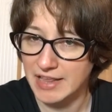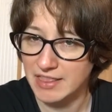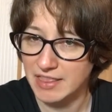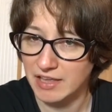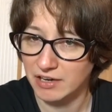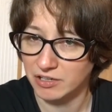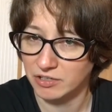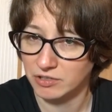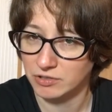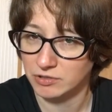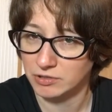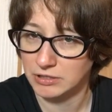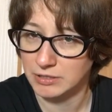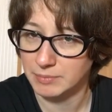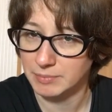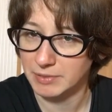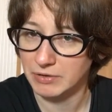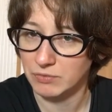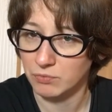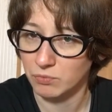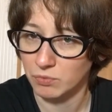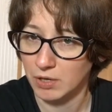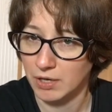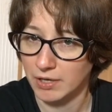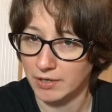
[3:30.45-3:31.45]
There can only be
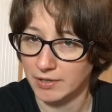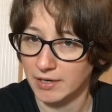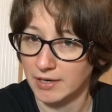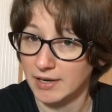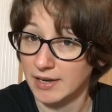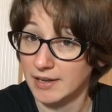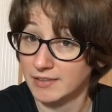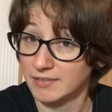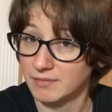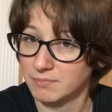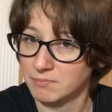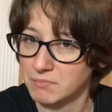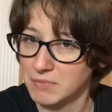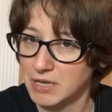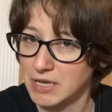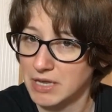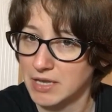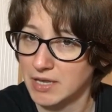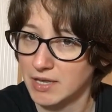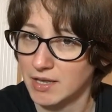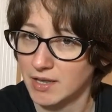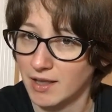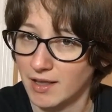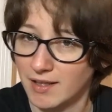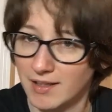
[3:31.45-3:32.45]
one, and it's
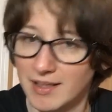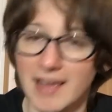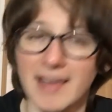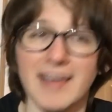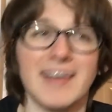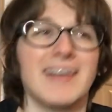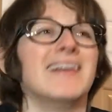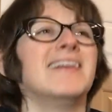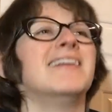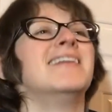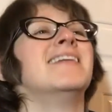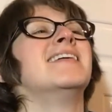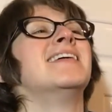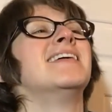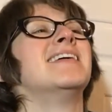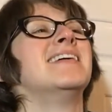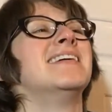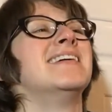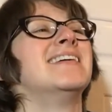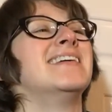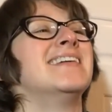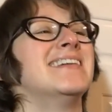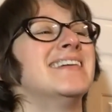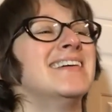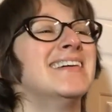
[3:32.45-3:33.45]

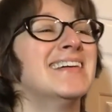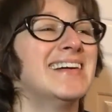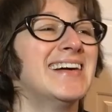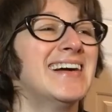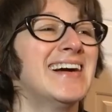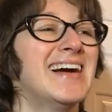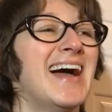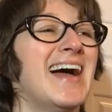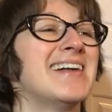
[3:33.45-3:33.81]
me.